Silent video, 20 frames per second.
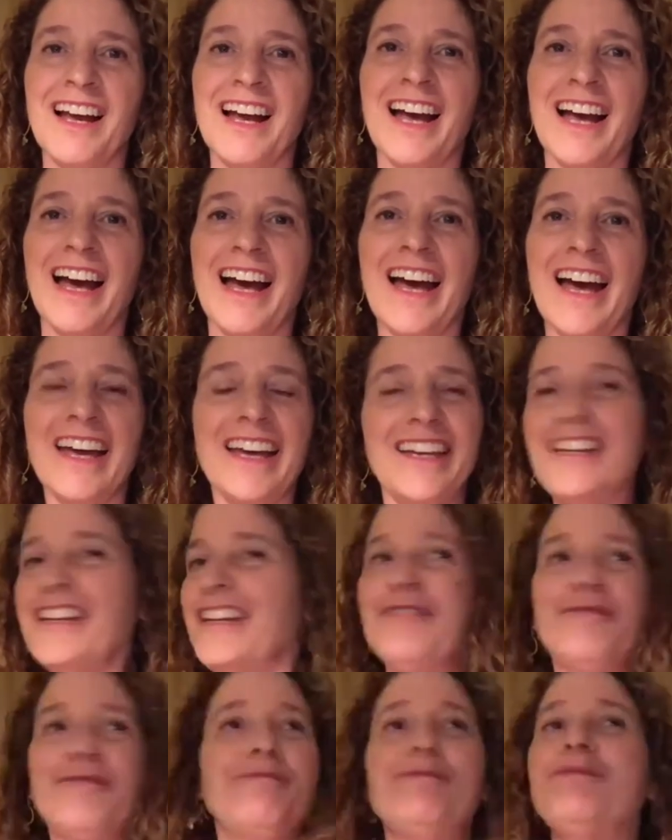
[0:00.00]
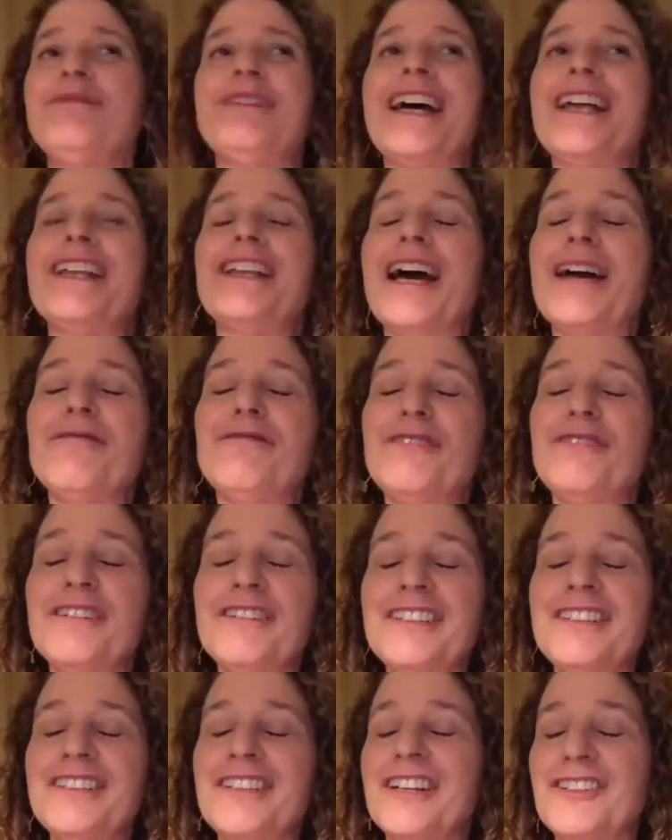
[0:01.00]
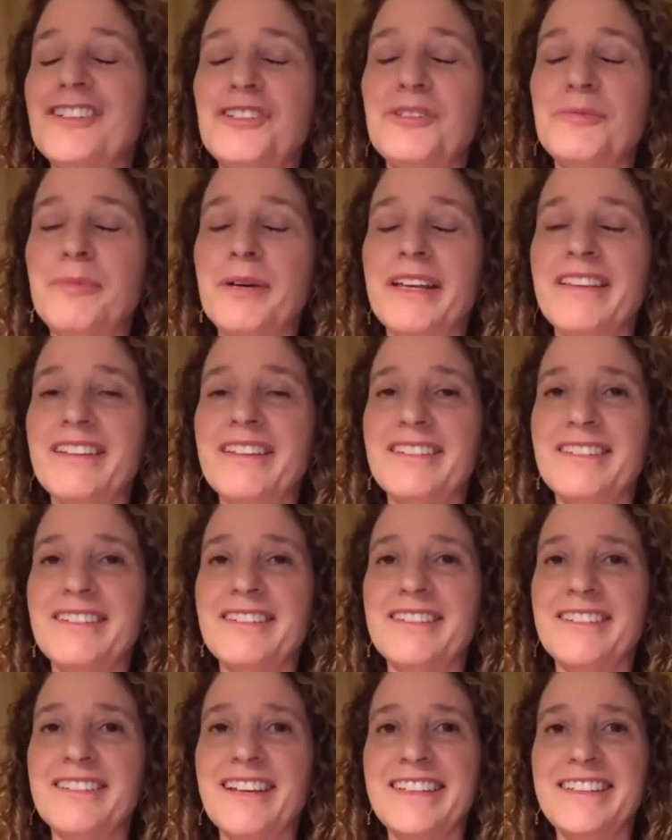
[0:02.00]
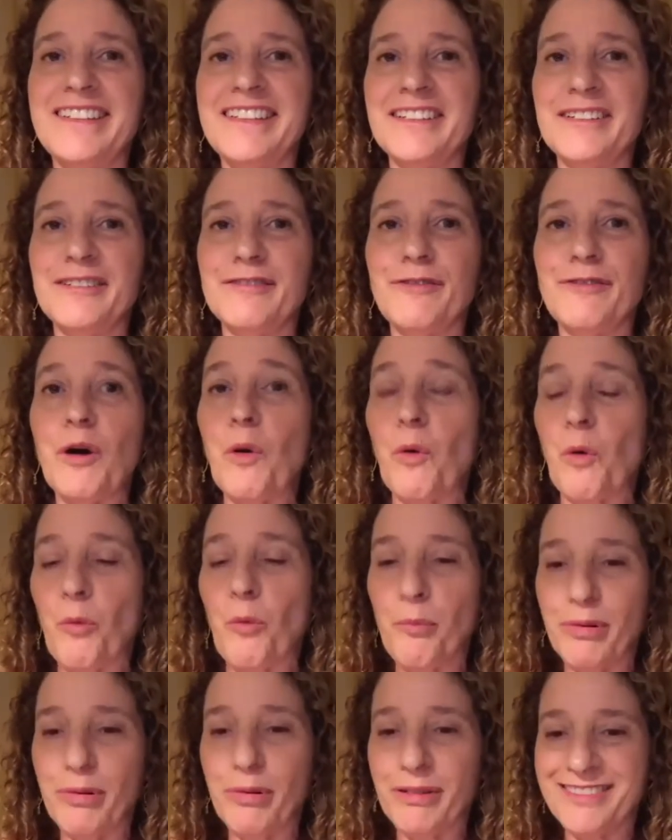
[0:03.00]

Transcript: I'm very touched by this idea of hope